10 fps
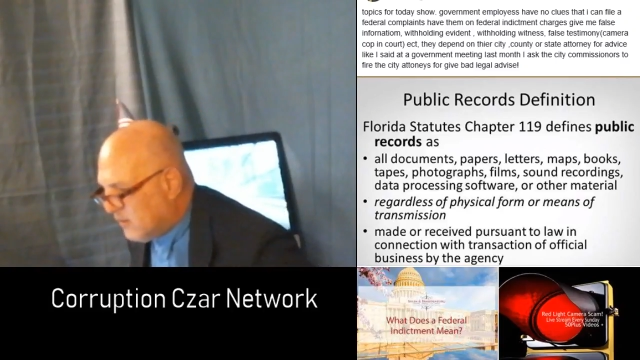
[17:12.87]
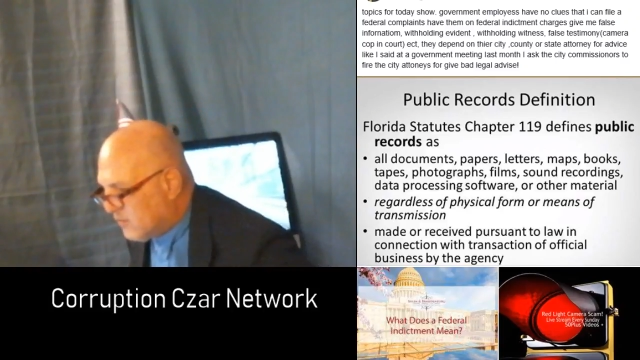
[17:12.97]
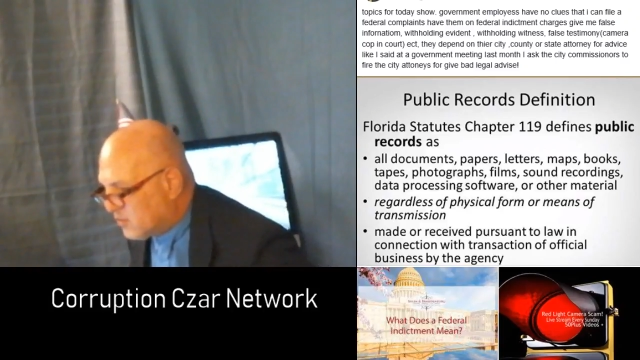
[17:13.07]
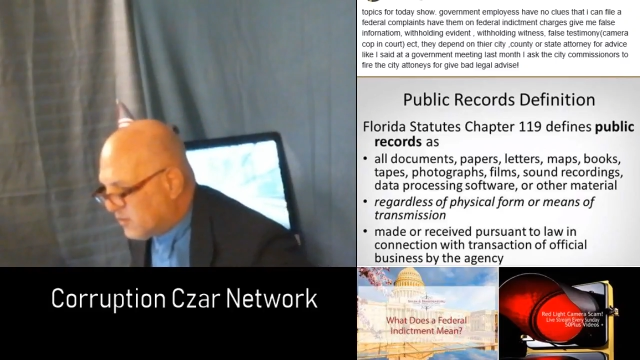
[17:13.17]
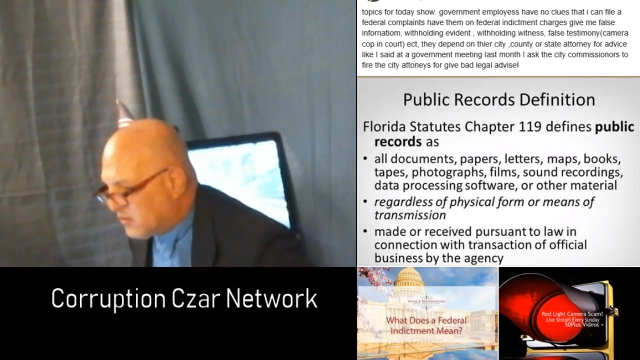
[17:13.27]

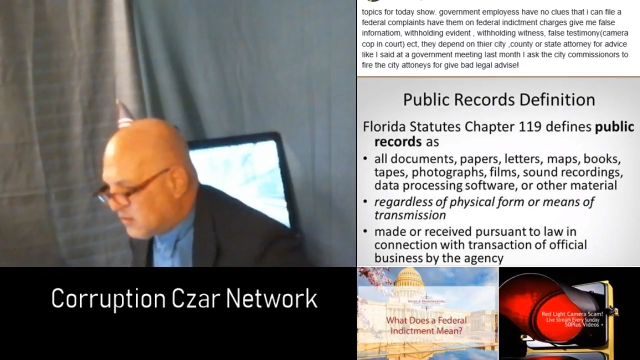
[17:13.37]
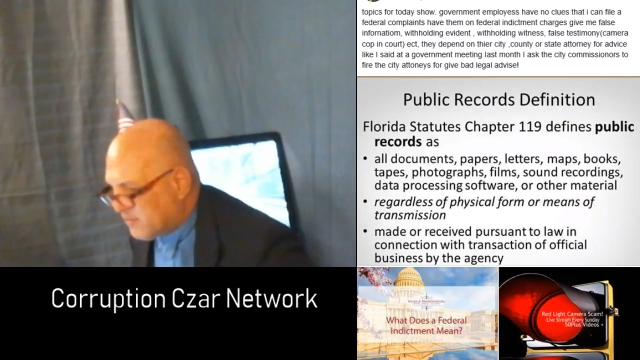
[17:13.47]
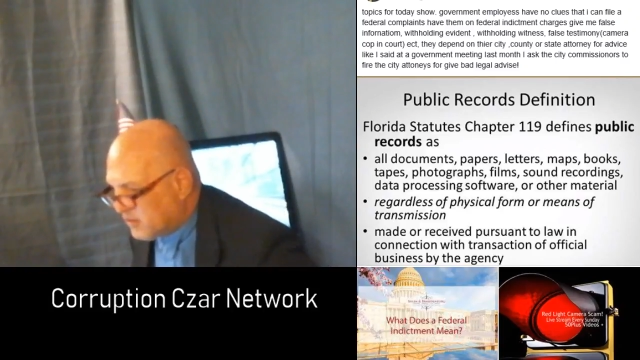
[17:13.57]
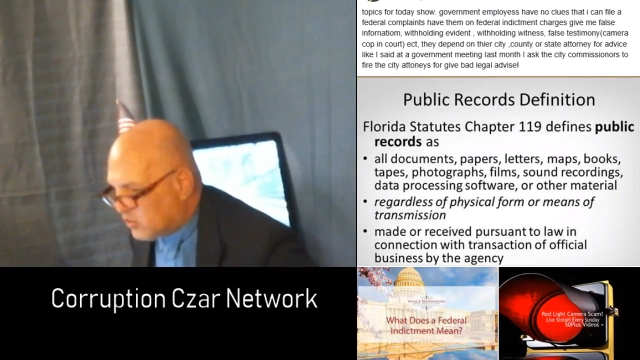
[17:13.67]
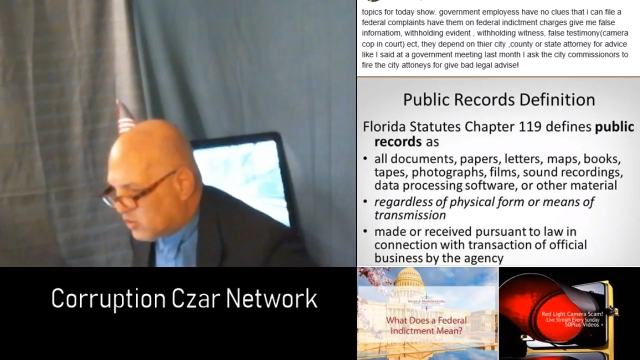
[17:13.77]
so they sent
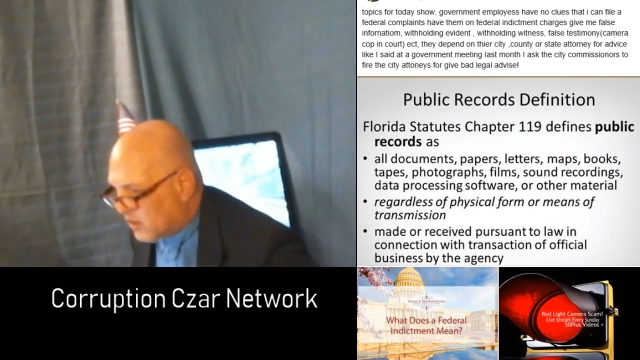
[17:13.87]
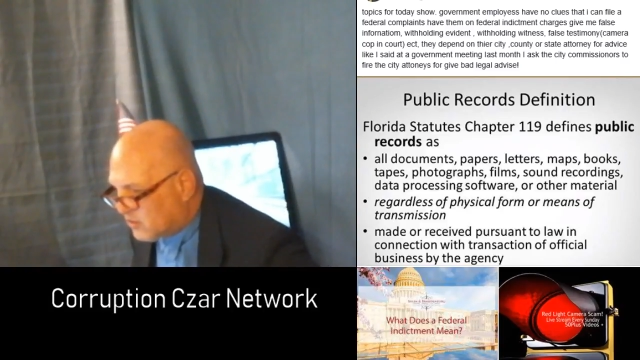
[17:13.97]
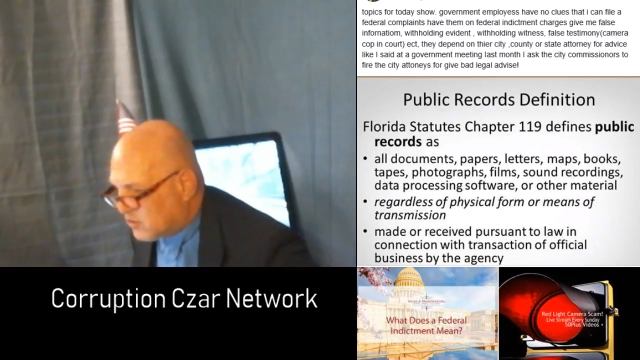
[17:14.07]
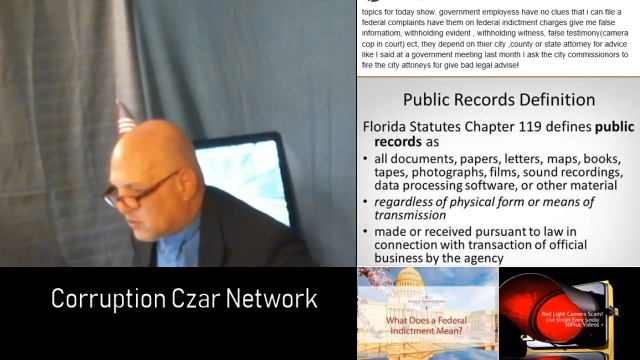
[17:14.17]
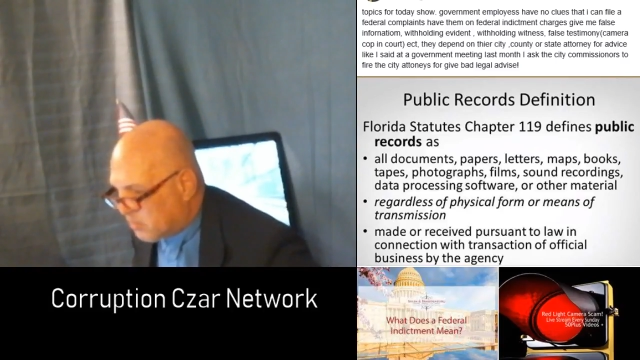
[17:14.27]
me to a
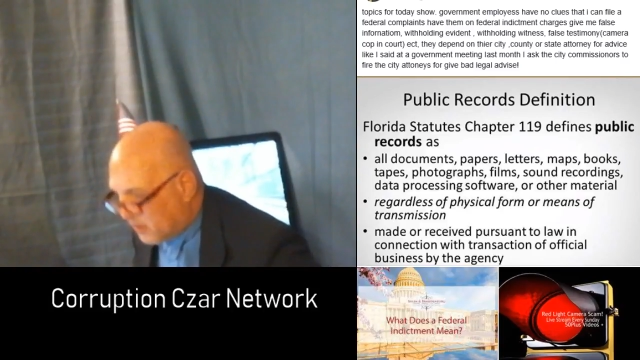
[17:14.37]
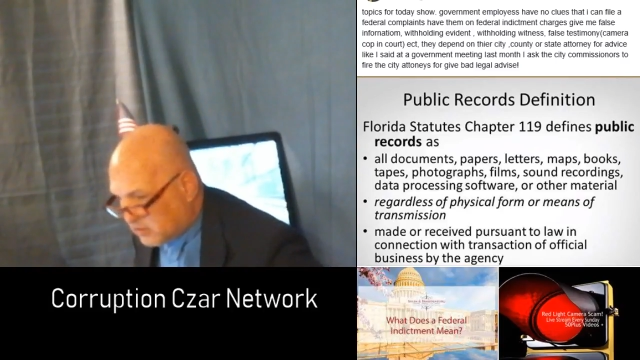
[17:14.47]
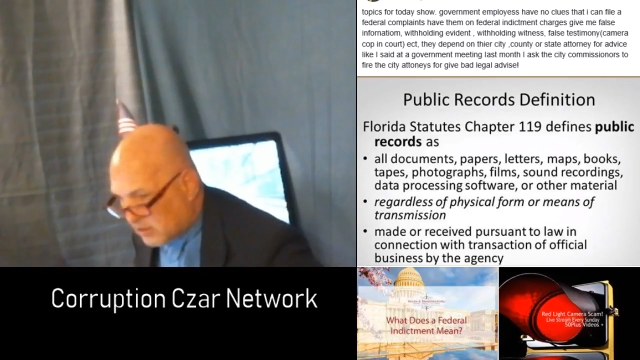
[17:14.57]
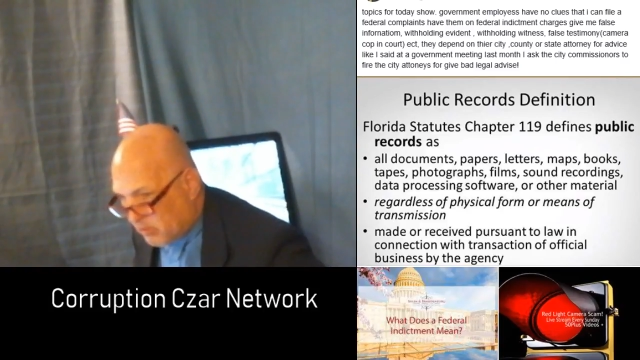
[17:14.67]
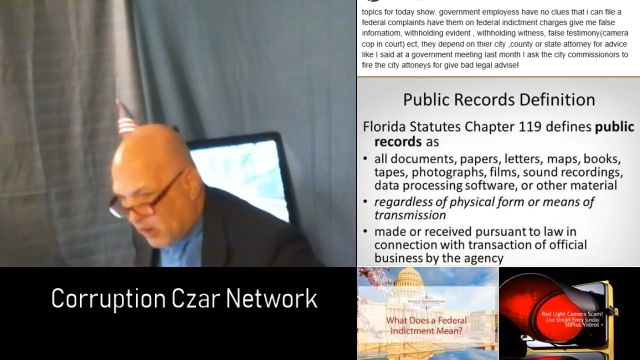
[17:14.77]
police
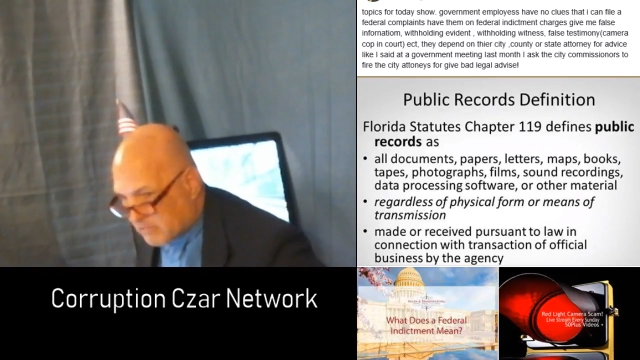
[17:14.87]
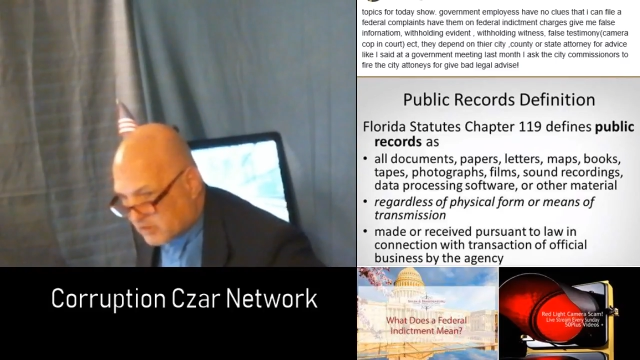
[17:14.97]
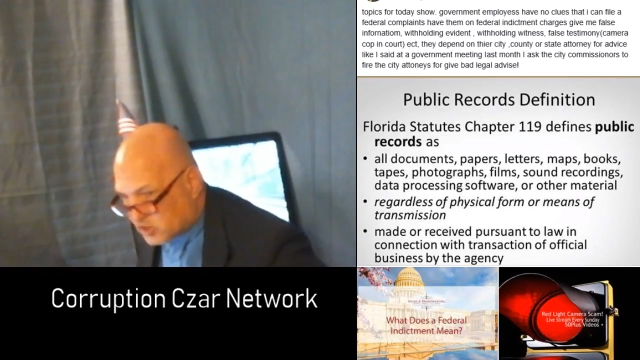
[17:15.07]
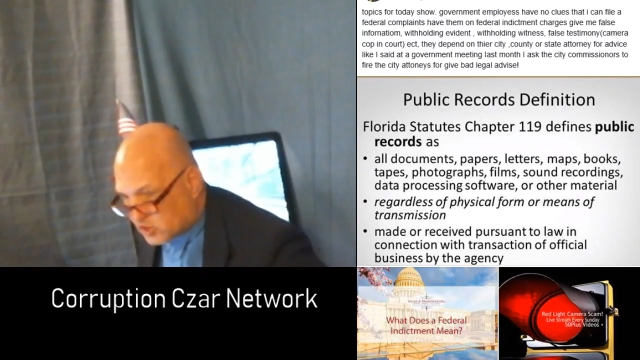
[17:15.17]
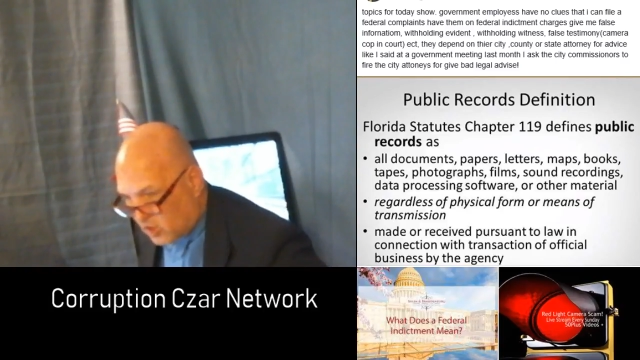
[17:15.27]
department
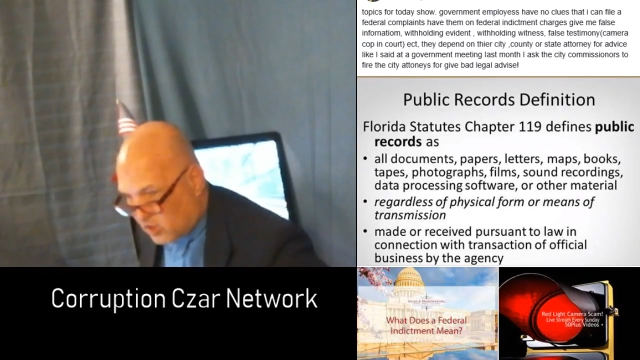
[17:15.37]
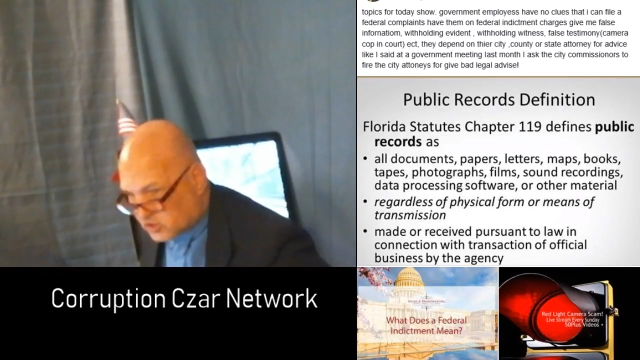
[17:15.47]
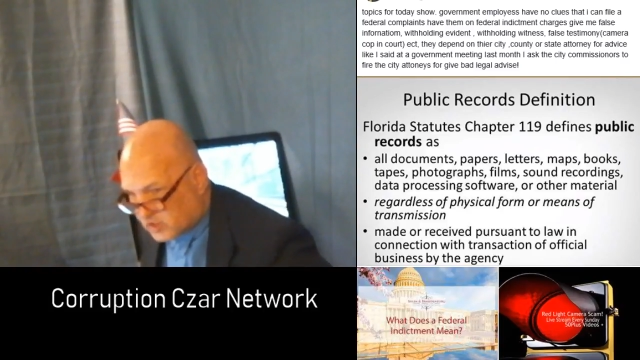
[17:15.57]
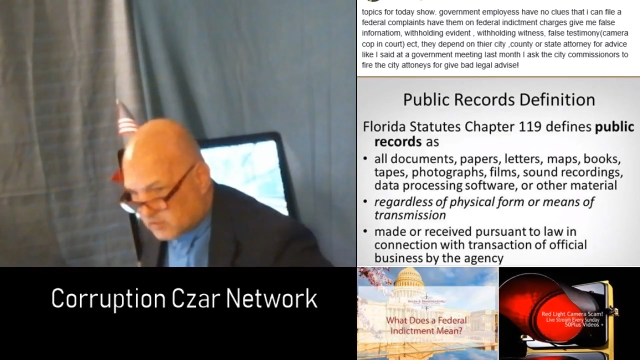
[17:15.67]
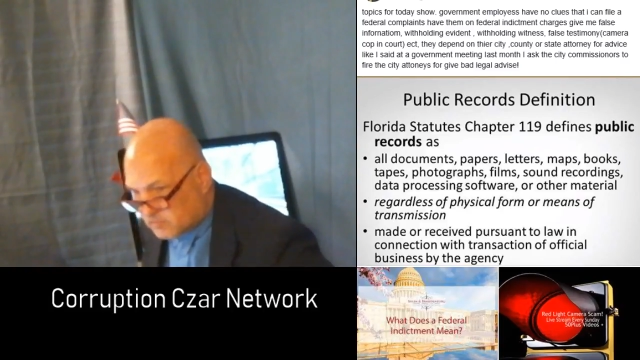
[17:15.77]
sergeant.